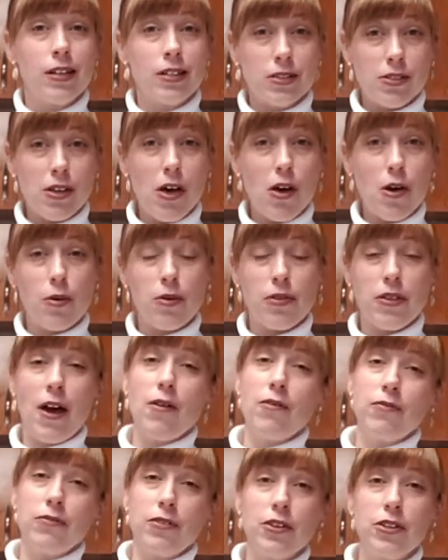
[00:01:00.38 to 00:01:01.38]
So
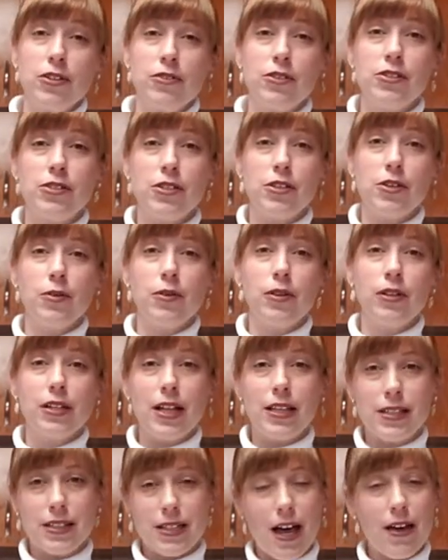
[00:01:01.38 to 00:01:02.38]
without further ado,
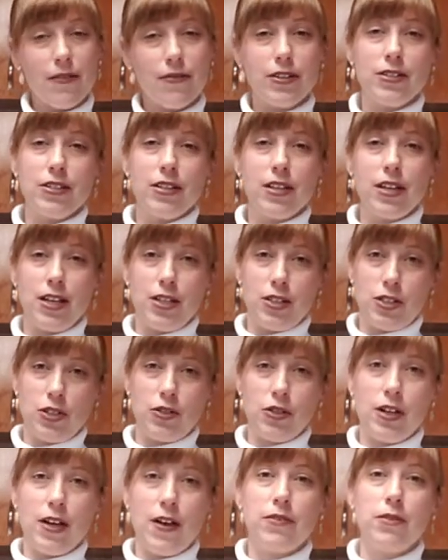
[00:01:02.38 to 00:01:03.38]
let's dive into the
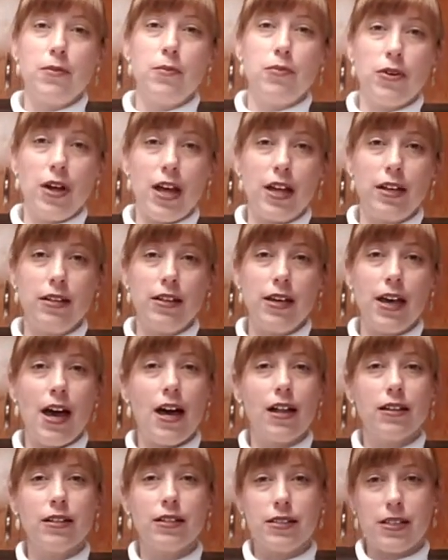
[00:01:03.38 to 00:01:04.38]
history of the Brandy
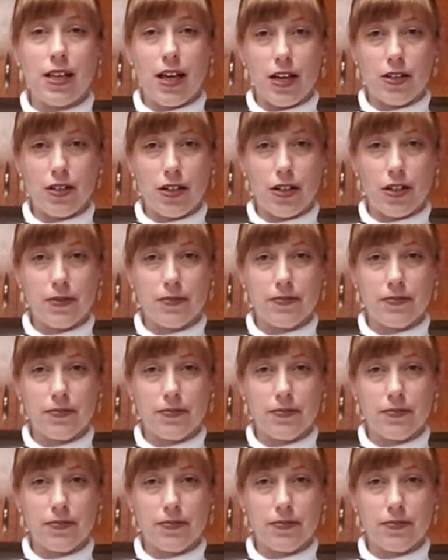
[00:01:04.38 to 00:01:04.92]
Alexander.